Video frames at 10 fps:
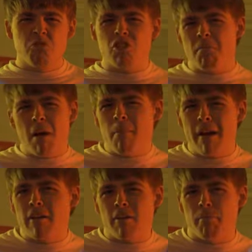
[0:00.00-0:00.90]
Some
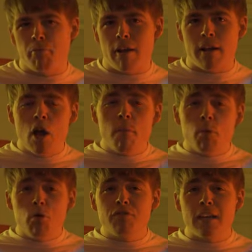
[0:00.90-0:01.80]
American prick
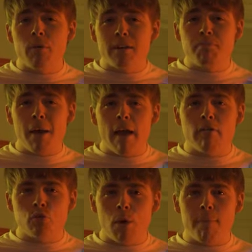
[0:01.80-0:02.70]
moved here when his
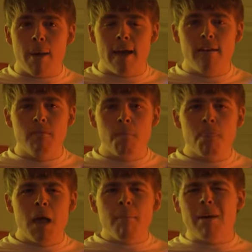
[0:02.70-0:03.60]
parents went pen,
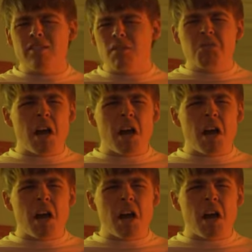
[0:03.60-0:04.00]
met some